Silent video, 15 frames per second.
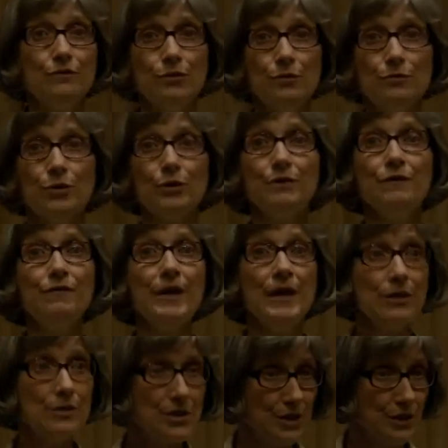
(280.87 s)
Food and Rural
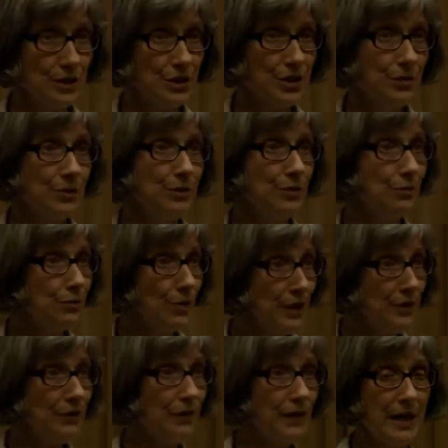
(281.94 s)
Affairs in Ontario that
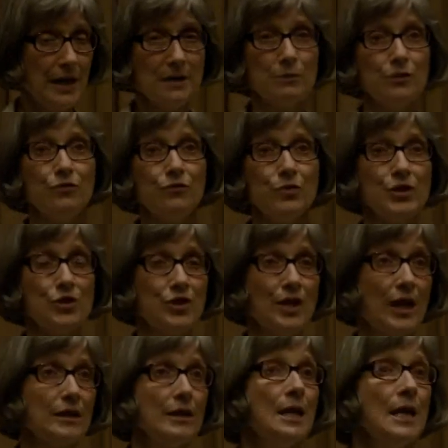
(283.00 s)
runs the Animals Research
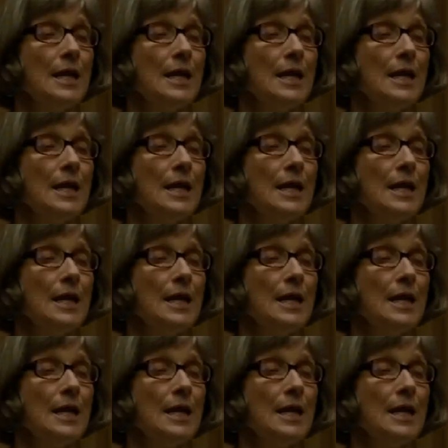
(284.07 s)
Act,